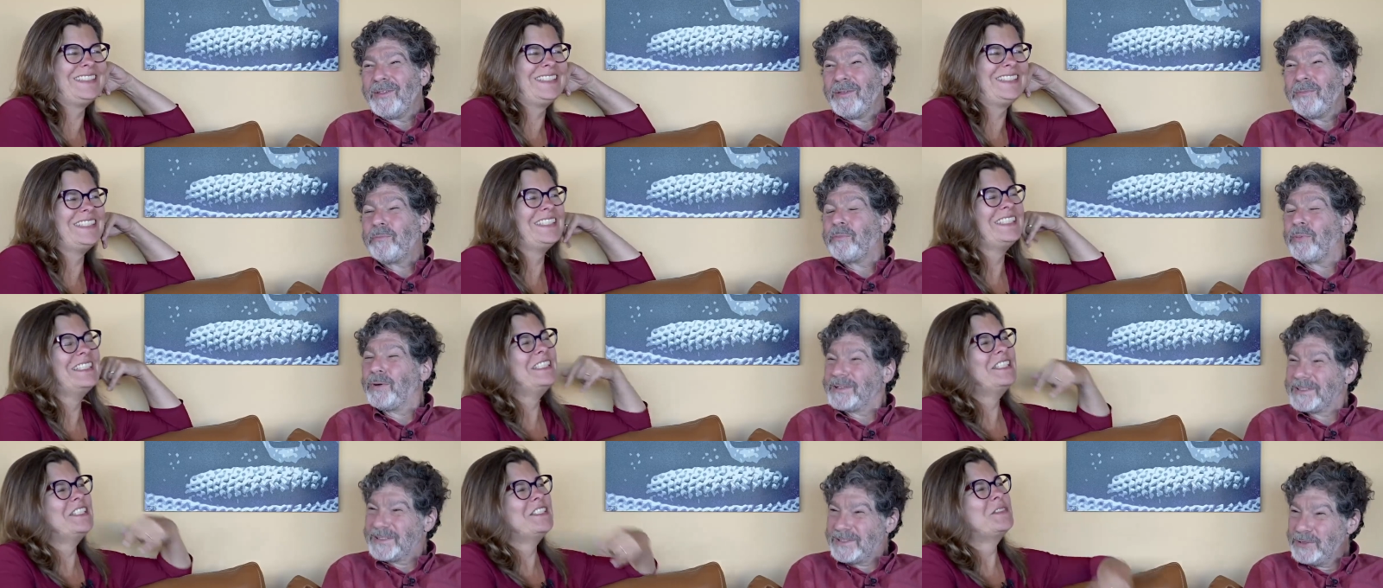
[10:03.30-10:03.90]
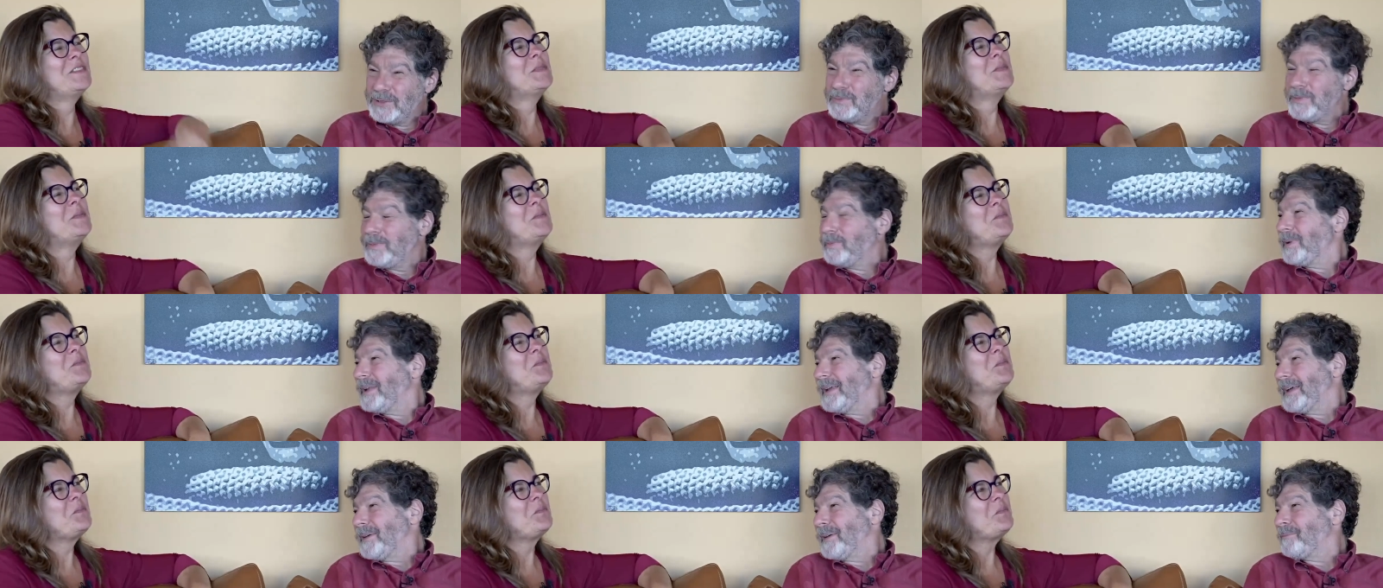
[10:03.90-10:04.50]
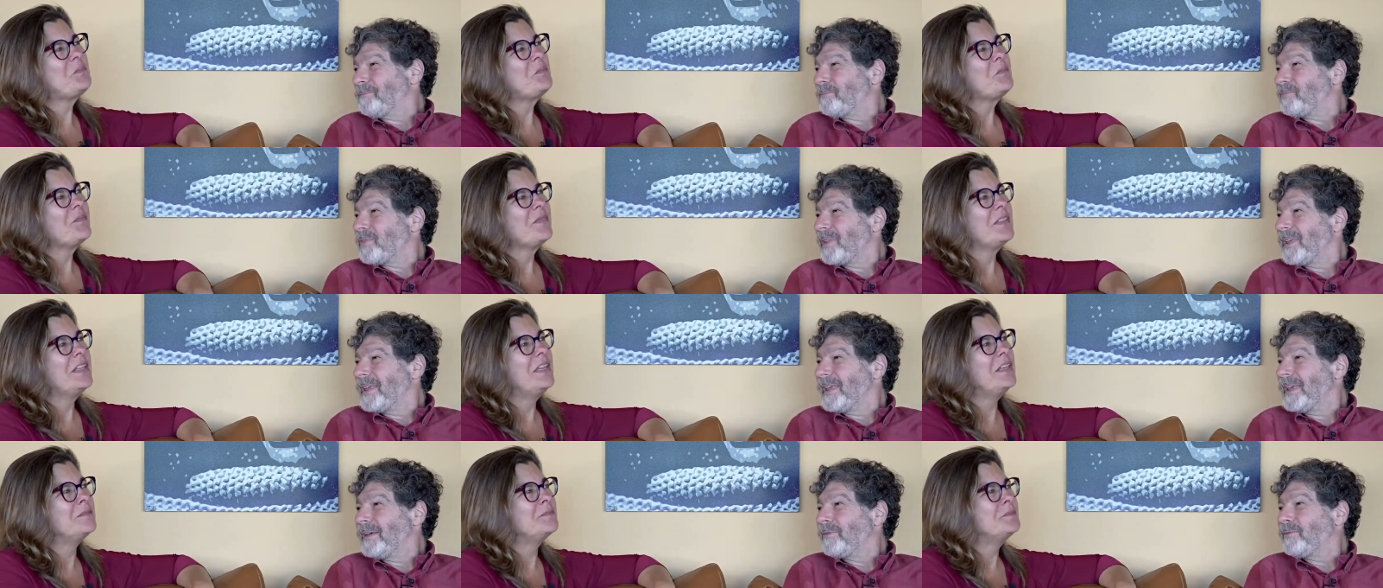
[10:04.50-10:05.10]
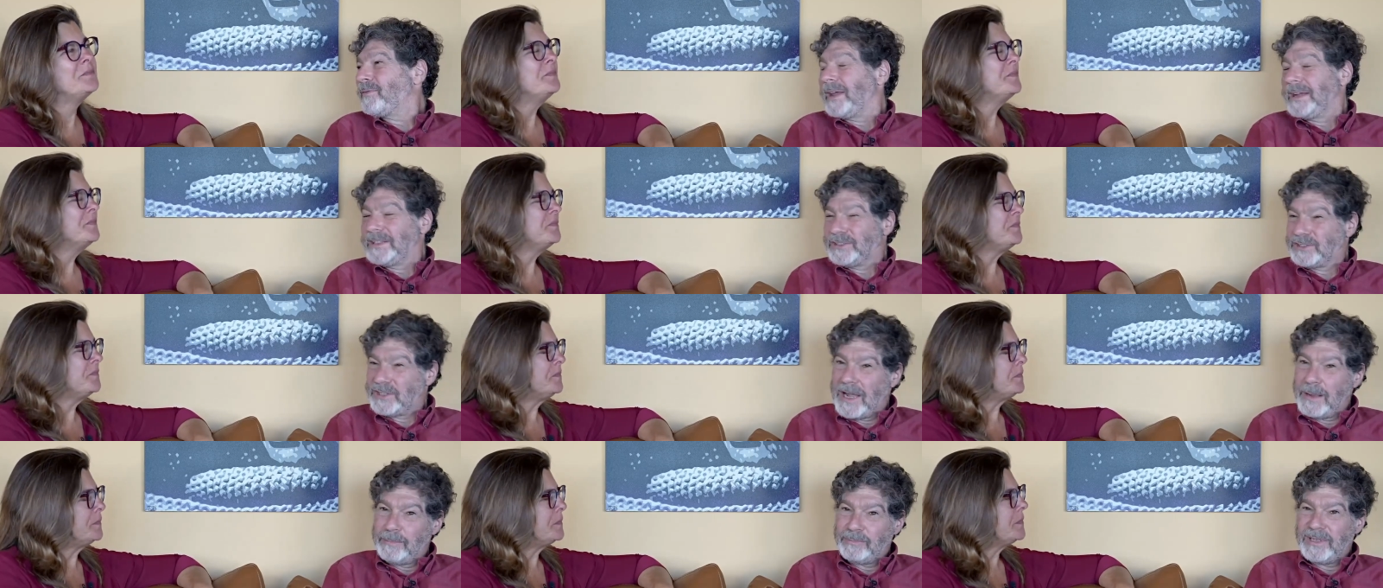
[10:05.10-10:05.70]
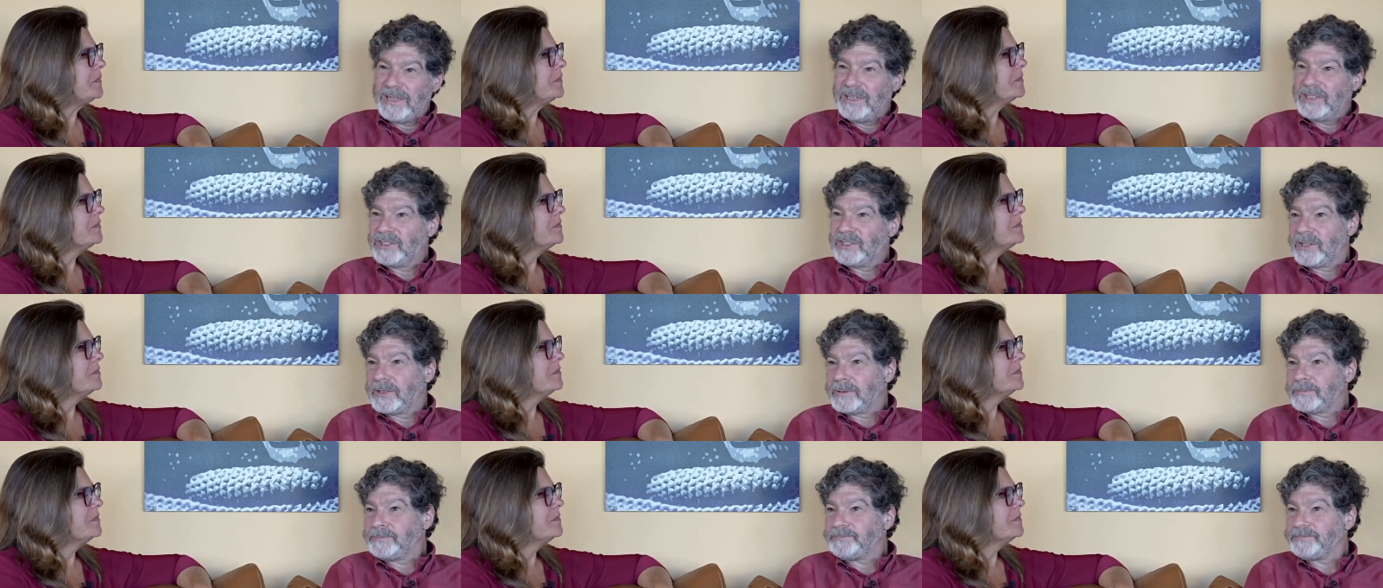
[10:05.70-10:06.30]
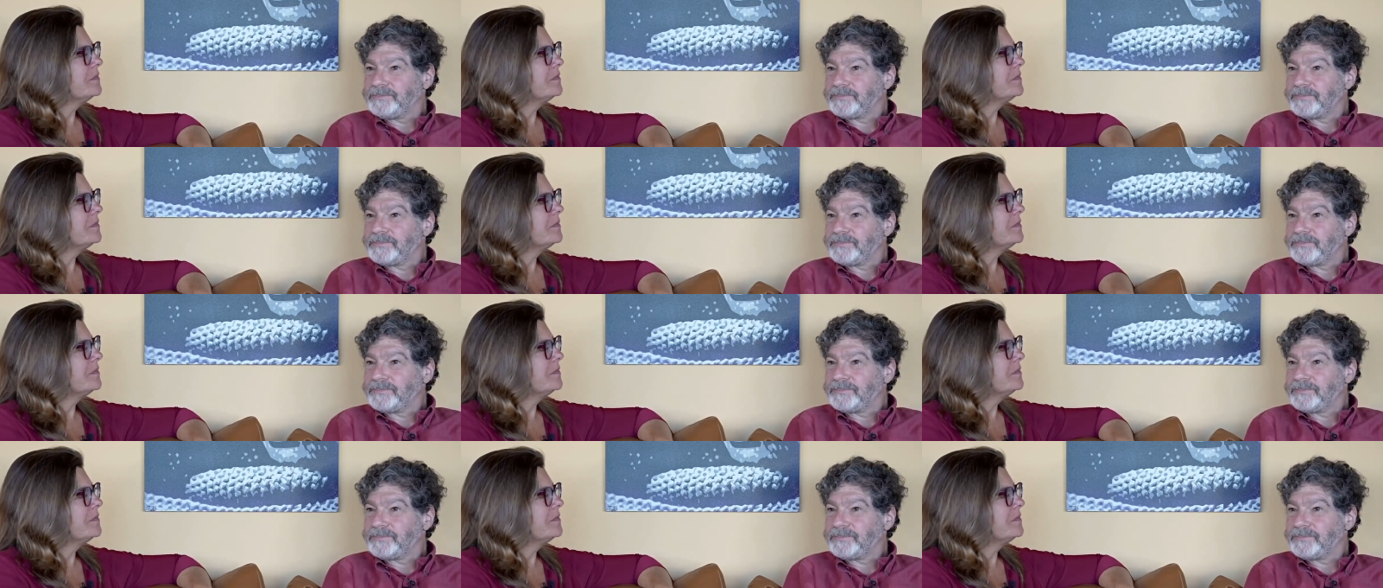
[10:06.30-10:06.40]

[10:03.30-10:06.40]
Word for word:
Speaker 1: Presumably, if a shop teacher